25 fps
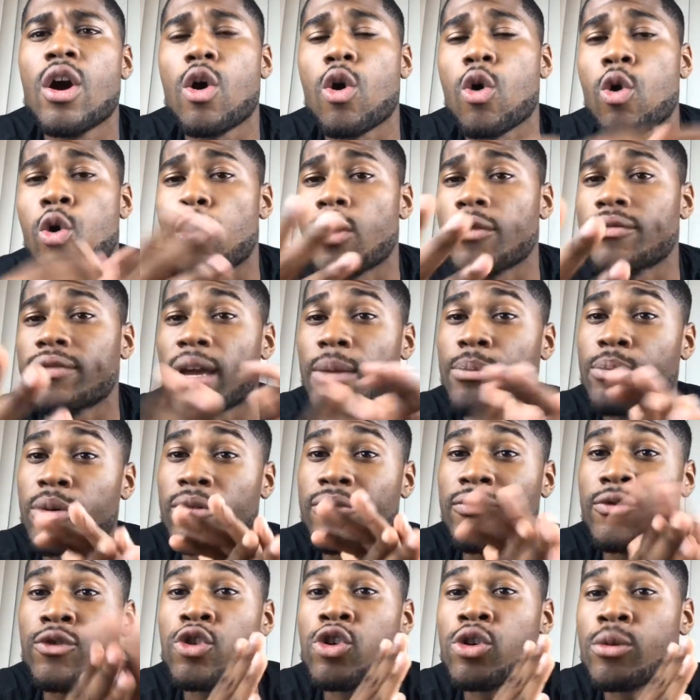Or if they
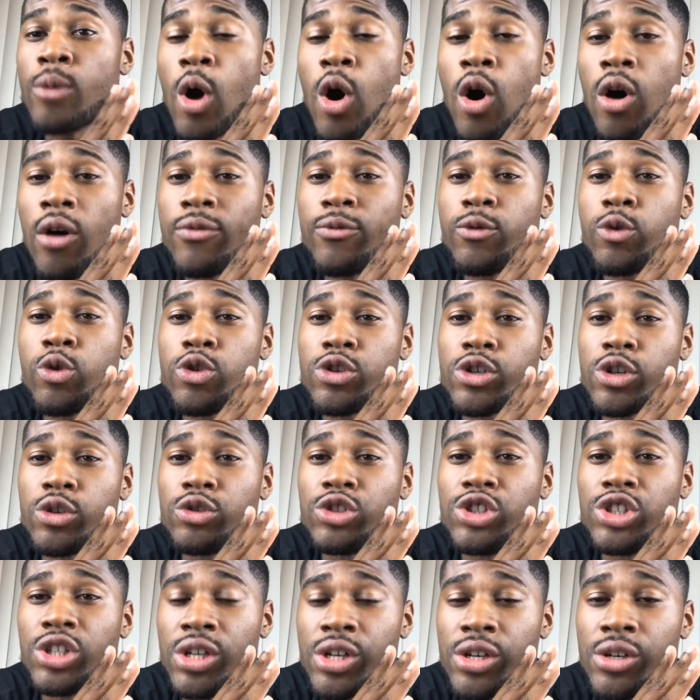perform all 4 of
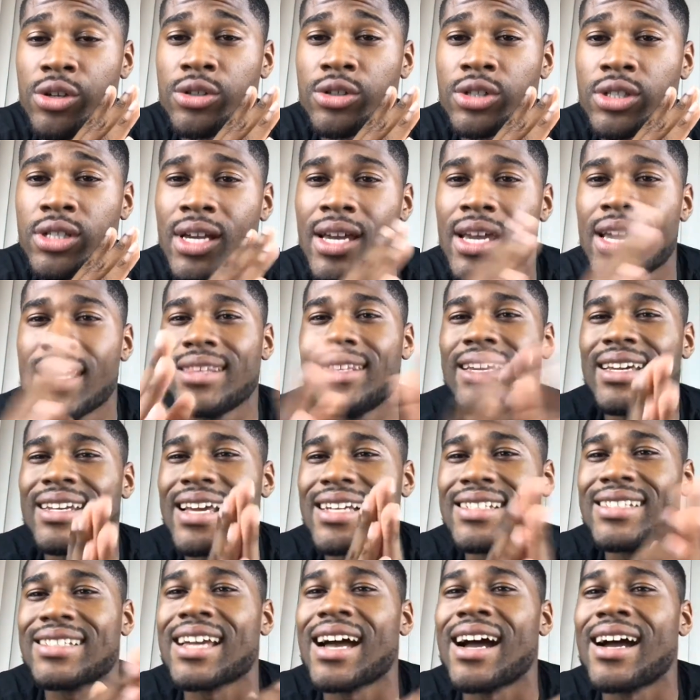those years, then
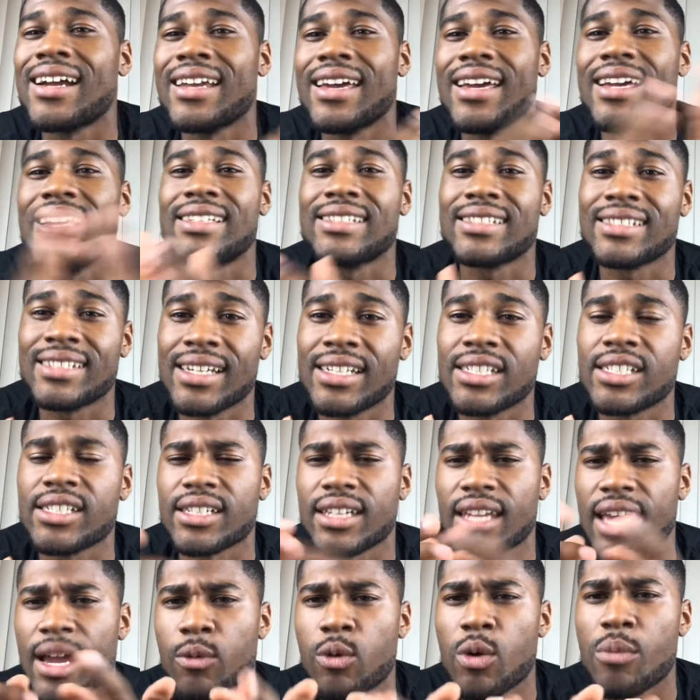they sign an
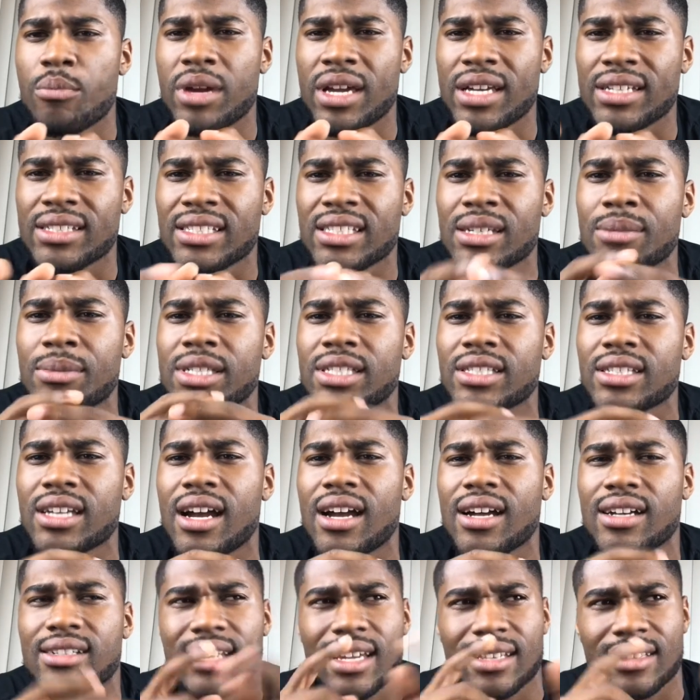extension like what Ben Simmons
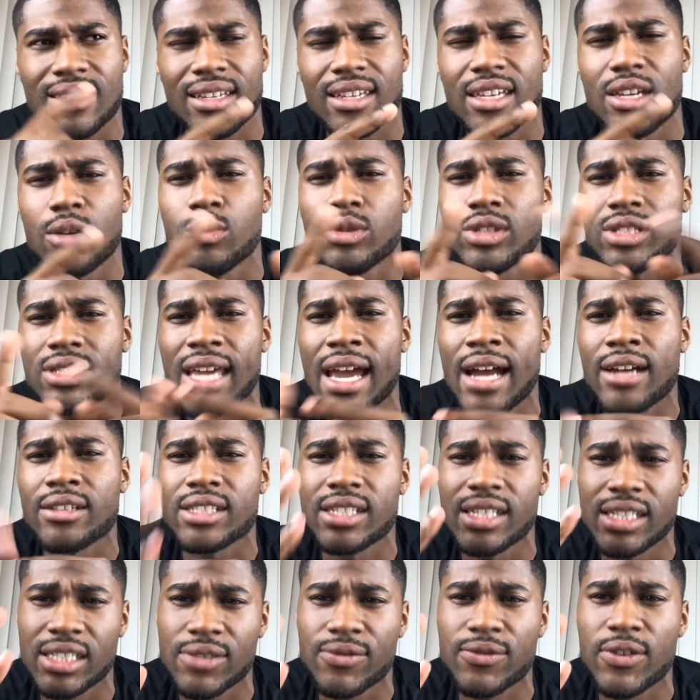signed. Because I think he was down to
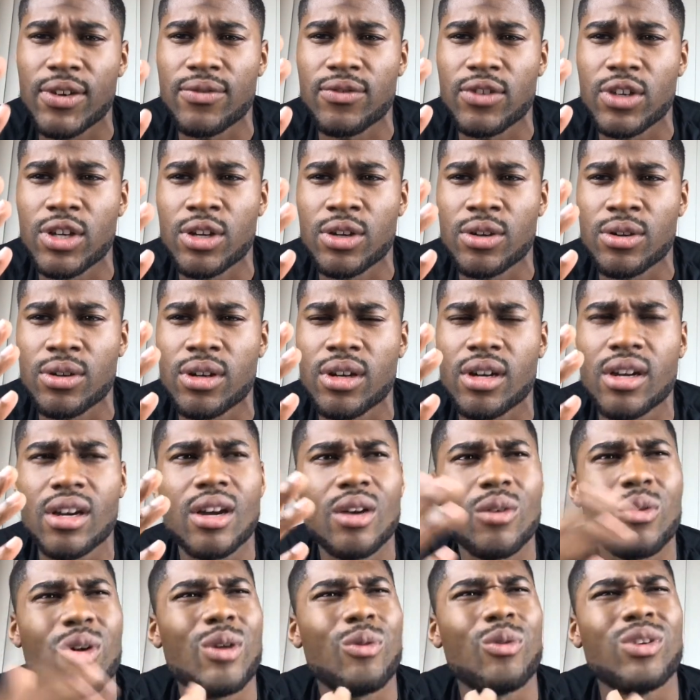his 5th year.
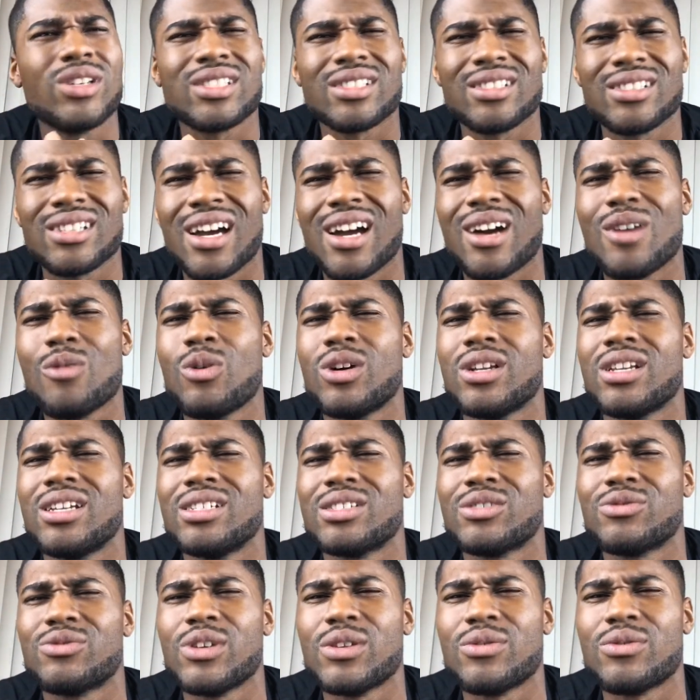What was it? Nah, it wasn't
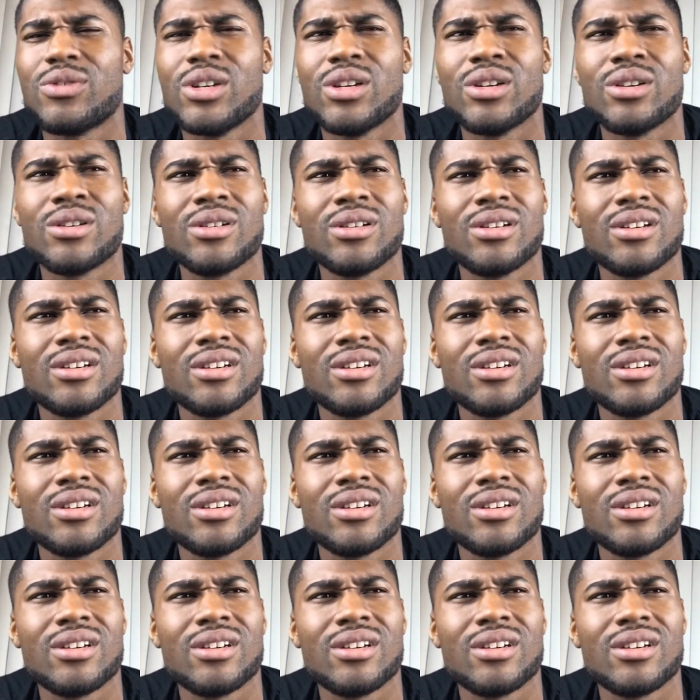his 5th year.